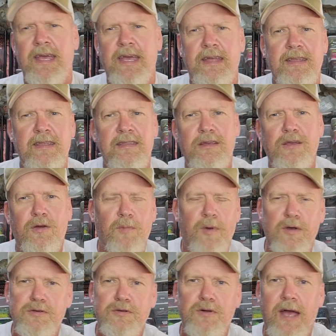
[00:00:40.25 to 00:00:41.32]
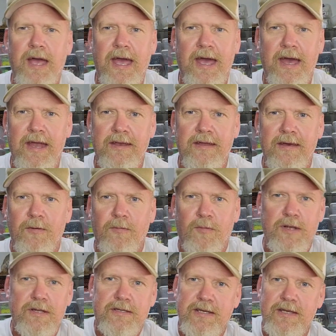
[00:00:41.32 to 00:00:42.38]
And in the commercial, it had
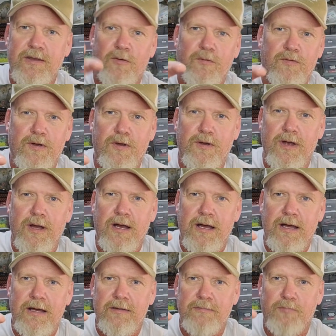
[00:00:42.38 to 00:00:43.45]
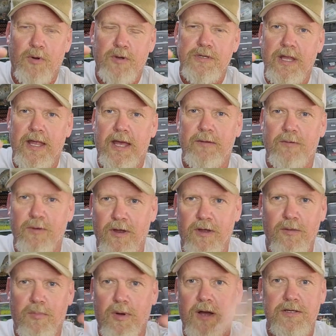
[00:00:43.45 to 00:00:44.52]
one sitting over a porch light where
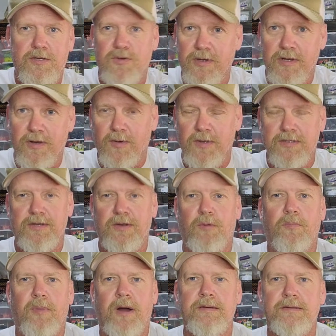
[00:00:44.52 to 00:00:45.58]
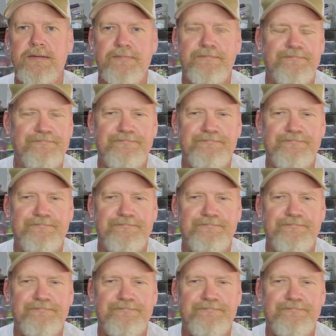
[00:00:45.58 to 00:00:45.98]
all the bugs were, and there wasn't no bugs.